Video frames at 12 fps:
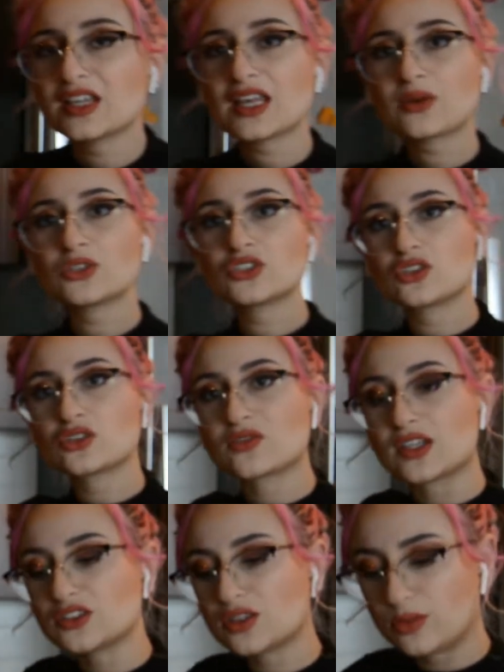like we should use
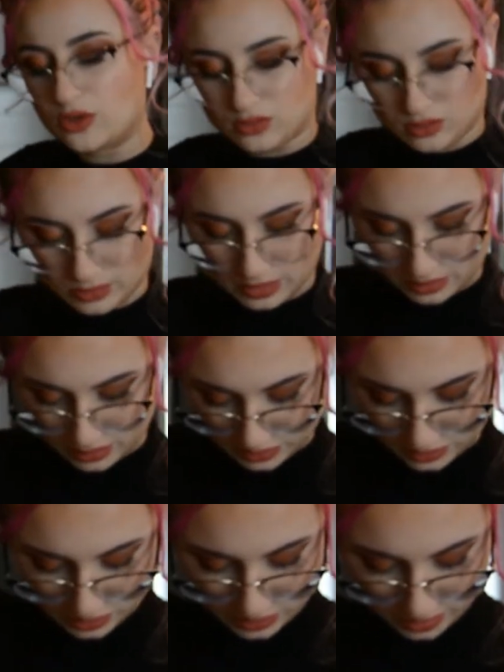vegetable. Oh my god, I
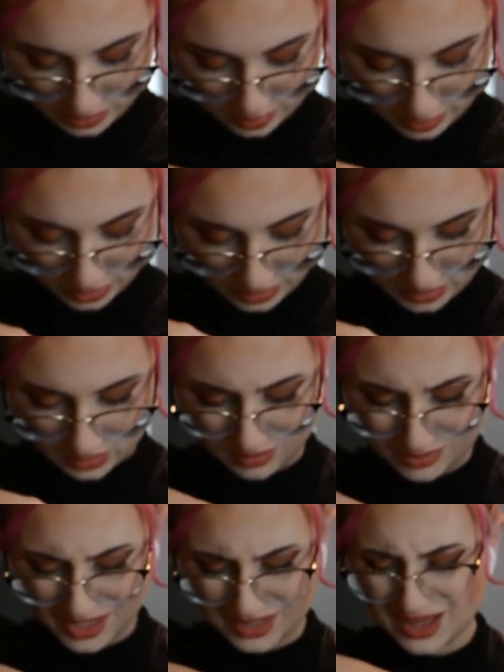should not be putting this on
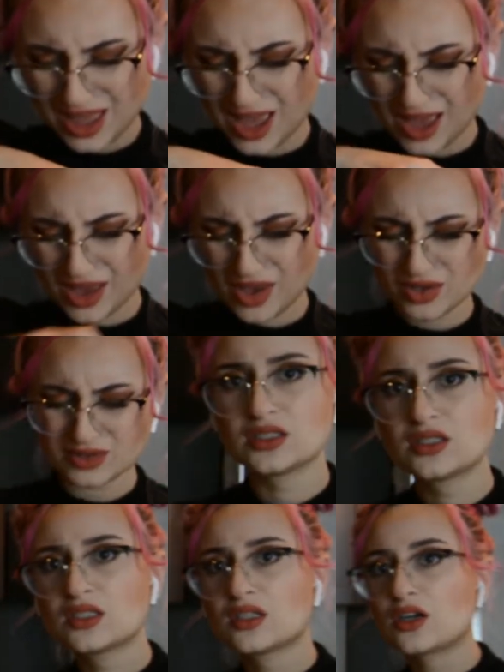my clothes.
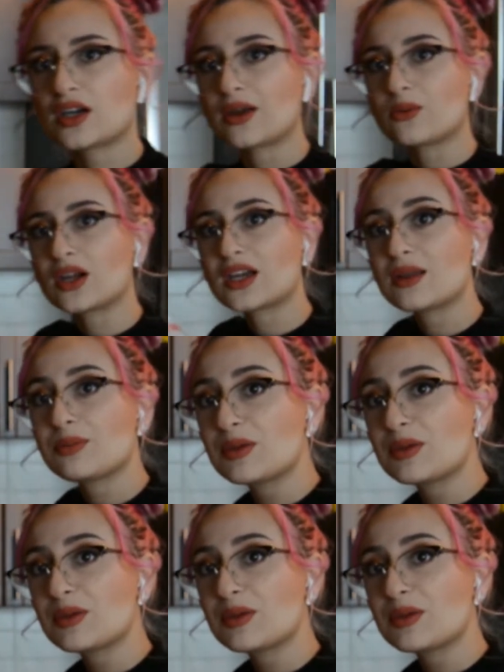Okay, we're gonna be